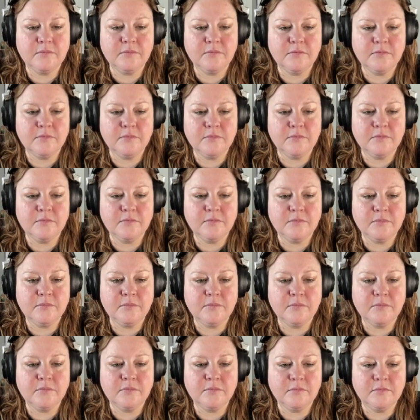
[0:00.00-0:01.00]

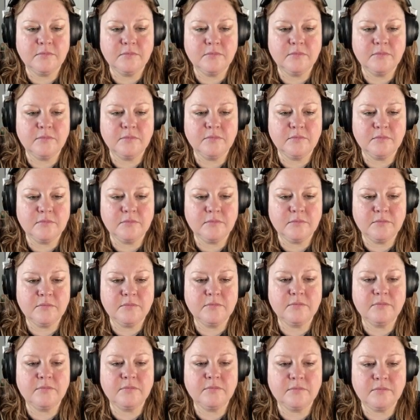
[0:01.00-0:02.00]

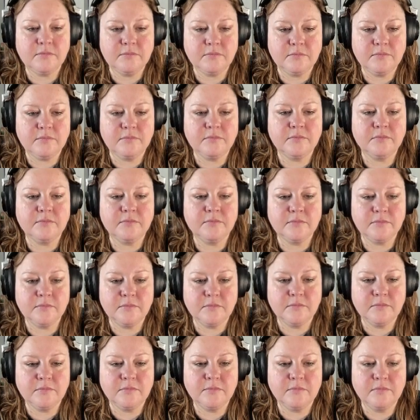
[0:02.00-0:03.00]

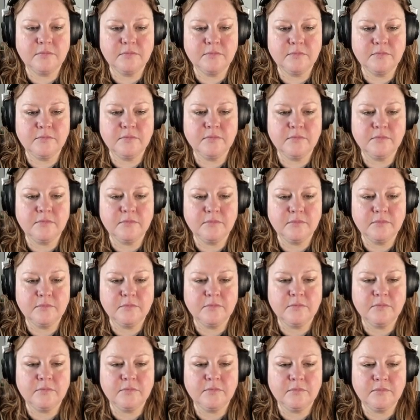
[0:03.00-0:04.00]

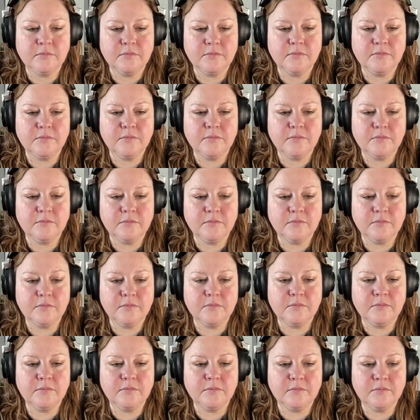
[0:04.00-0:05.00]

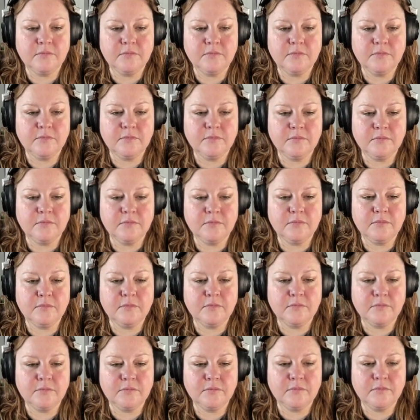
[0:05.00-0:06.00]

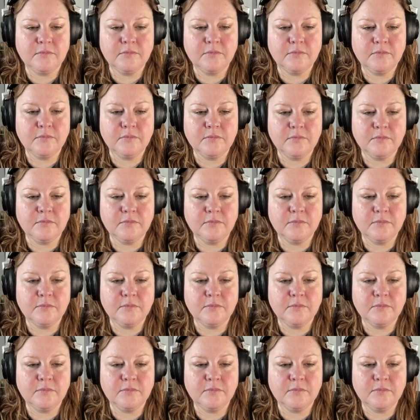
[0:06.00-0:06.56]
This person isn't speaking.